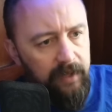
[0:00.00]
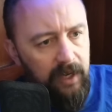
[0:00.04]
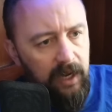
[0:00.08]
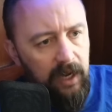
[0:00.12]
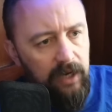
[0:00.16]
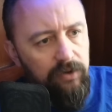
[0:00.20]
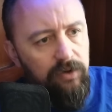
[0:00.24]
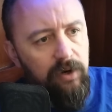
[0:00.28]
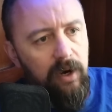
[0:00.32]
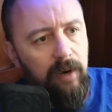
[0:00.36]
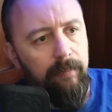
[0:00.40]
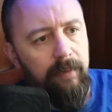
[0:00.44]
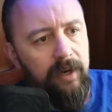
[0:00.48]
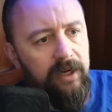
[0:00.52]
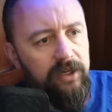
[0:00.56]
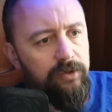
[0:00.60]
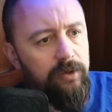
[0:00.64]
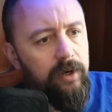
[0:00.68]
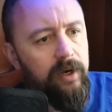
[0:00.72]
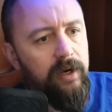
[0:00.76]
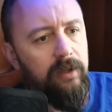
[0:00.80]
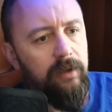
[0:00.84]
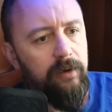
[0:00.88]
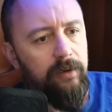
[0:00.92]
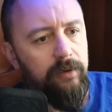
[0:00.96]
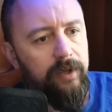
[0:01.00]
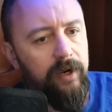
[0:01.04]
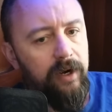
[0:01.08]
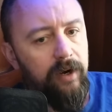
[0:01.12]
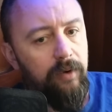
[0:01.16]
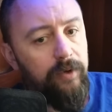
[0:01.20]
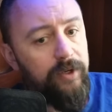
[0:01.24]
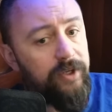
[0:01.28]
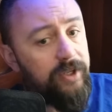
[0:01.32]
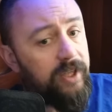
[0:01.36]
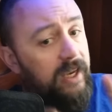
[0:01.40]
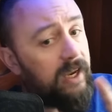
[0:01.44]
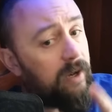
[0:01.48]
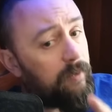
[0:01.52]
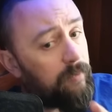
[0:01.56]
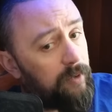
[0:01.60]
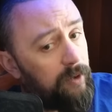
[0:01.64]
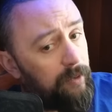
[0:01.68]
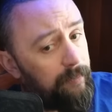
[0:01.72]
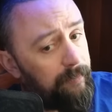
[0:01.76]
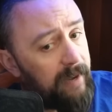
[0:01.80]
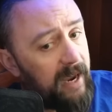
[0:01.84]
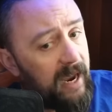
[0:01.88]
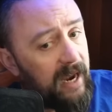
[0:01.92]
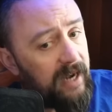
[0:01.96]
I'd drop my trailer there, which they get
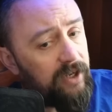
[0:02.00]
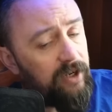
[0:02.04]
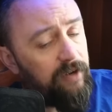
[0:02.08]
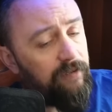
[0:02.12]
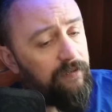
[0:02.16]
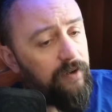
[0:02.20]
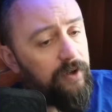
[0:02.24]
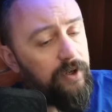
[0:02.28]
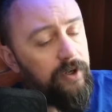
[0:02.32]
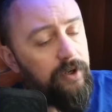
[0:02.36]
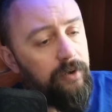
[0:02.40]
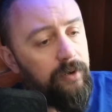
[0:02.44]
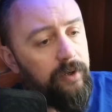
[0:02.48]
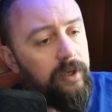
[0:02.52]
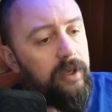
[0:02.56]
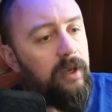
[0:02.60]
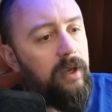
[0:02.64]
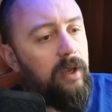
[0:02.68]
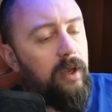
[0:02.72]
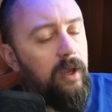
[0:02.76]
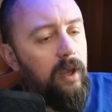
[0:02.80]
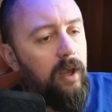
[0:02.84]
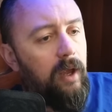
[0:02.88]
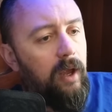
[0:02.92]
real mad at you for doing.